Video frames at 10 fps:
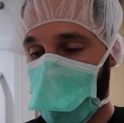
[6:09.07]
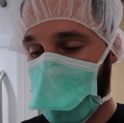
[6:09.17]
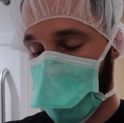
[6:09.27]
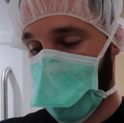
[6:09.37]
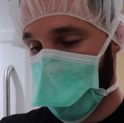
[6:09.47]

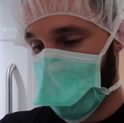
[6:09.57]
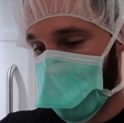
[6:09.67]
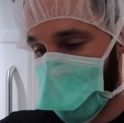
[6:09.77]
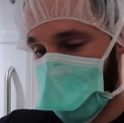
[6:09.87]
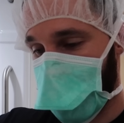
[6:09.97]
Keshia
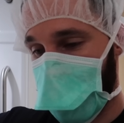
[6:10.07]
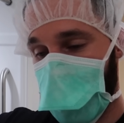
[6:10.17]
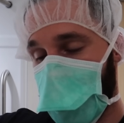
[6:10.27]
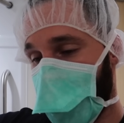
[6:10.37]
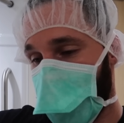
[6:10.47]
also did
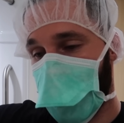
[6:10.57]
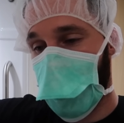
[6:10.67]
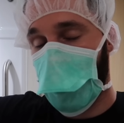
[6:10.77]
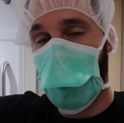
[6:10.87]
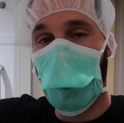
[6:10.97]
not
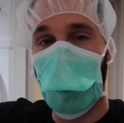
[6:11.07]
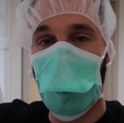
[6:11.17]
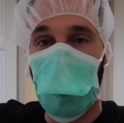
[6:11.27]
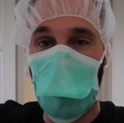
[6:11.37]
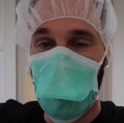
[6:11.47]
want to
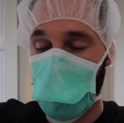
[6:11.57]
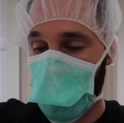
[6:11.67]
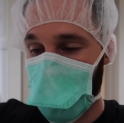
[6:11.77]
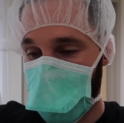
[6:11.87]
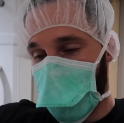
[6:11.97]
have an
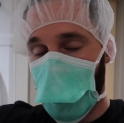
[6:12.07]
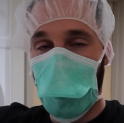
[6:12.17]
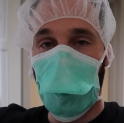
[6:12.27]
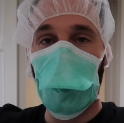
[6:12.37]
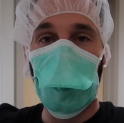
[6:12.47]
epidural.
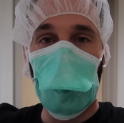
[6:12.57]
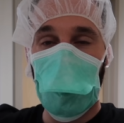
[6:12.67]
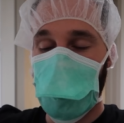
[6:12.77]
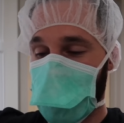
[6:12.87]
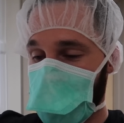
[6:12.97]
But you know what
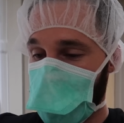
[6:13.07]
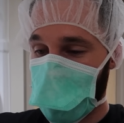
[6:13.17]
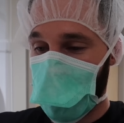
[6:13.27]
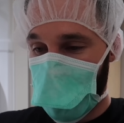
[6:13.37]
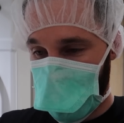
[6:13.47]
guys, by
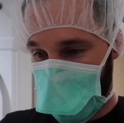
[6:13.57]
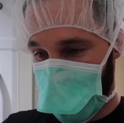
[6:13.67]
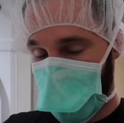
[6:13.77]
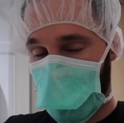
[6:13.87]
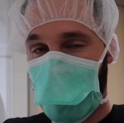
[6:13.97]
staying
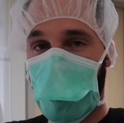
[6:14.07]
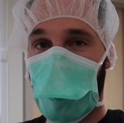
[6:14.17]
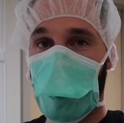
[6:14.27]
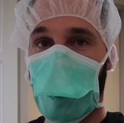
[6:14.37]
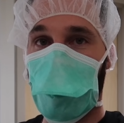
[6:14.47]
positive,
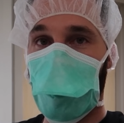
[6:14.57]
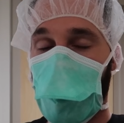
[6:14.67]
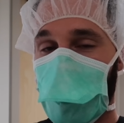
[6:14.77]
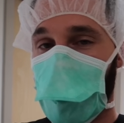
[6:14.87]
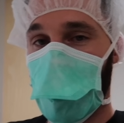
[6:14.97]
um,
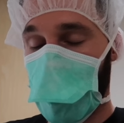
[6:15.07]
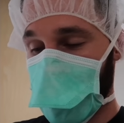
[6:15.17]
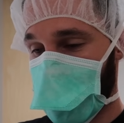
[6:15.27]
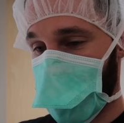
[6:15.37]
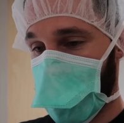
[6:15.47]
I'm in the
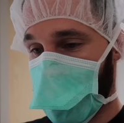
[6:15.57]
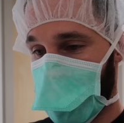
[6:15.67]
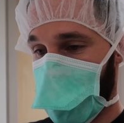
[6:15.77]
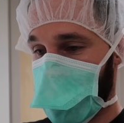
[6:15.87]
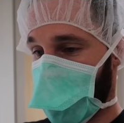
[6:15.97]
washroom right
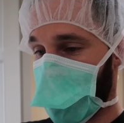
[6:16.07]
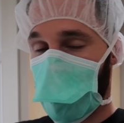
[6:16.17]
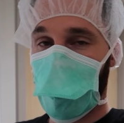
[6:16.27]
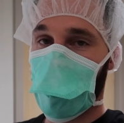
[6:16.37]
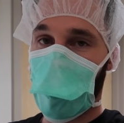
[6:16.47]
now because I don't
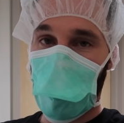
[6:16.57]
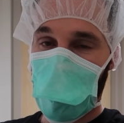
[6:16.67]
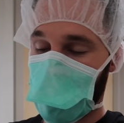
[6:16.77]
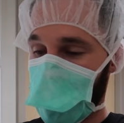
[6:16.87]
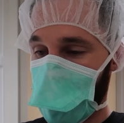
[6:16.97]
want to vlog
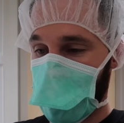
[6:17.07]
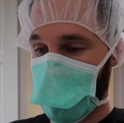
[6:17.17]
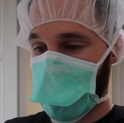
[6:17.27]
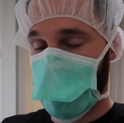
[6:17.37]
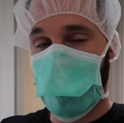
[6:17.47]
her right
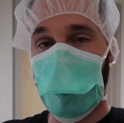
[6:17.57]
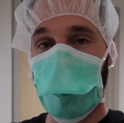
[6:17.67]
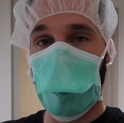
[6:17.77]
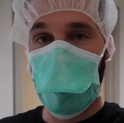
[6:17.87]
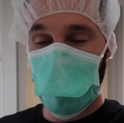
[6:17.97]
now. She's
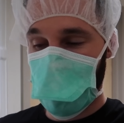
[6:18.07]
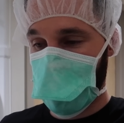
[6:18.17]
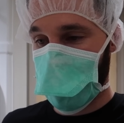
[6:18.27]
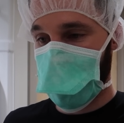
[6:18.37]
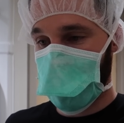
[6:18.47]

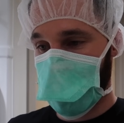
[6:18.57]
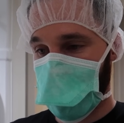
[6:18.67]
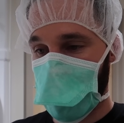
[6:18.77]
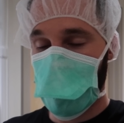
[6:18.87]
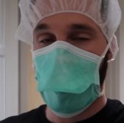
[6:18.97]
exhausted.
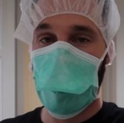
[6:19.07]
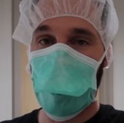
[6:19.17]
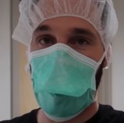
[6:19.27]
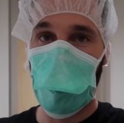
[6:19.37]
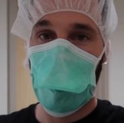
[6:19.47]
Keshia has
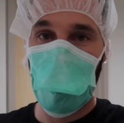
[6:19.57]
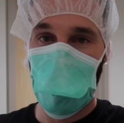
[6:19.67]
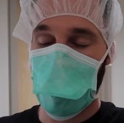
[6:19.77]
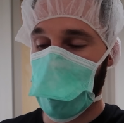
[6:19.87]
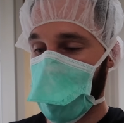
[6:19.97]
been in
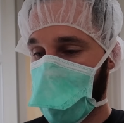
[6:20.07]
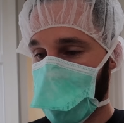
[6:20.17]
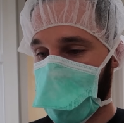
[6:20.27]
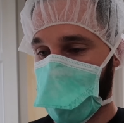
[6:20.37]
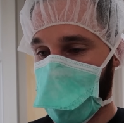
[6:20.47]
labor right
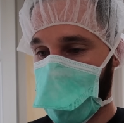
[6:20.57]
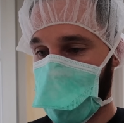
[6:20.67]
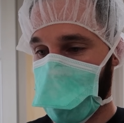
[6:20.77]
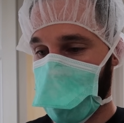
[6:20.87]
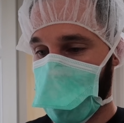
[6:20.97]
now for,